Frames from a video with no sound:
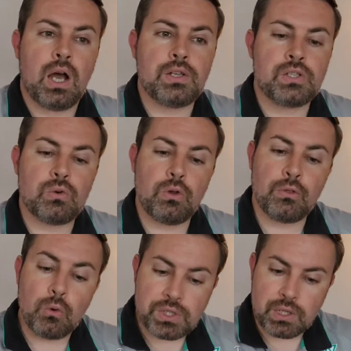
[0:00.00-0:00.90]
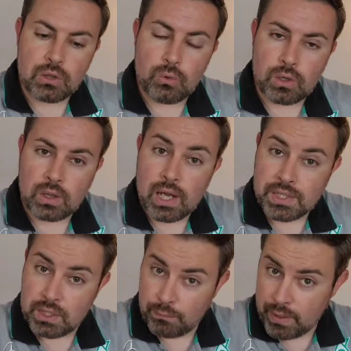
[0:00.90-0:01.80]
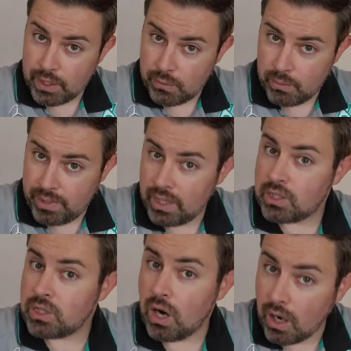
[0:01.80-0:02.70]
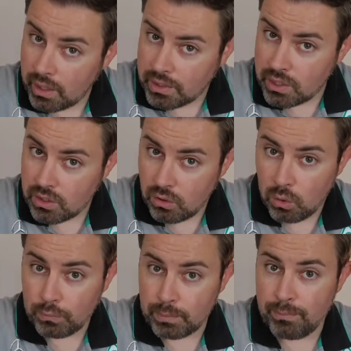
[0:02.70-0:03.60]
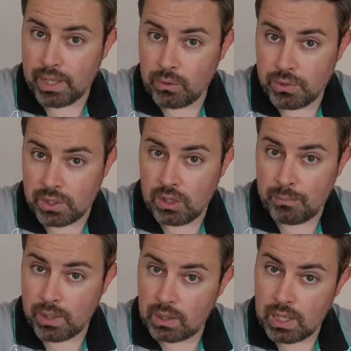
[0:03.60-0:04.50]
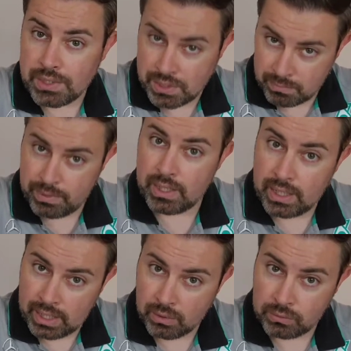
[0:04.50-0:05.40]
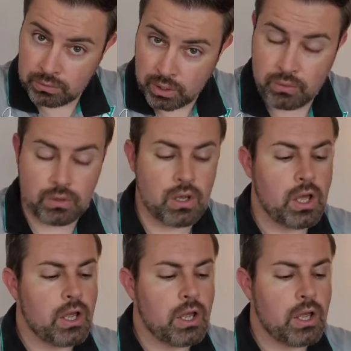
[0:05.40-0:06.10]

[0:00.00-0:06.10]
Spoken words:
And so those in the lower classes felt they were being targeted often by those in the upper classes and being held down.